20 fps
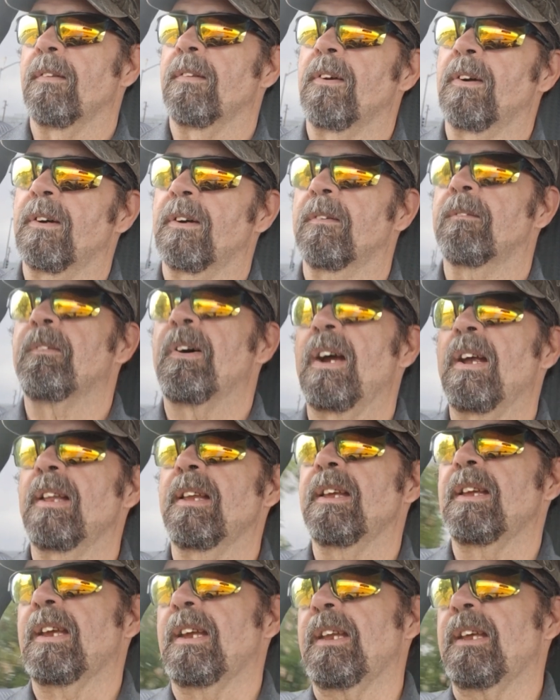They're
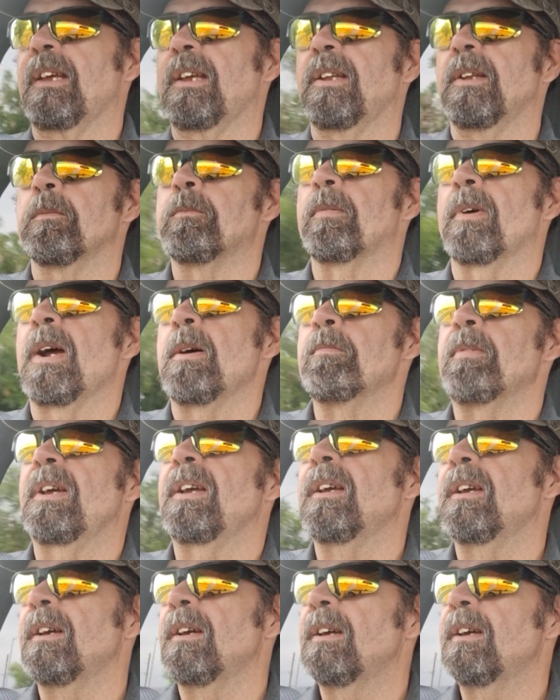finally getting into
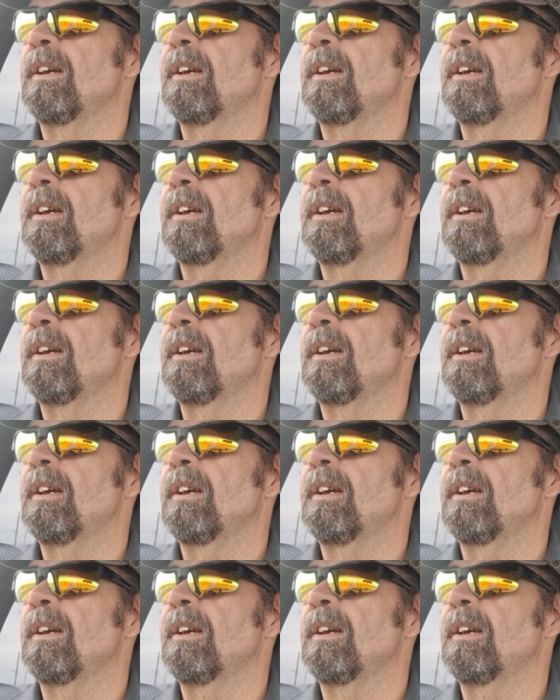prepping